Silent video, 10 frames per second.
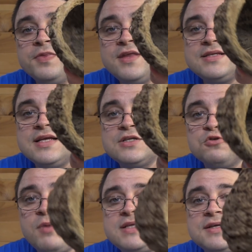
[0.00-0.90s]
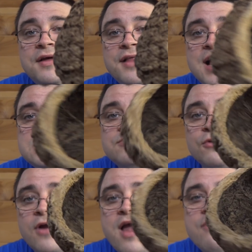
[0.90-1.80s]
These things will basically last
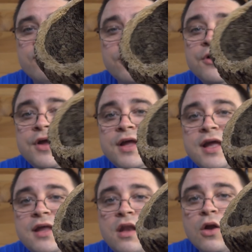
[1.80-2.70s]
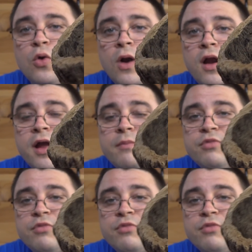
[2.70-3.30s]
forever in an aquarium.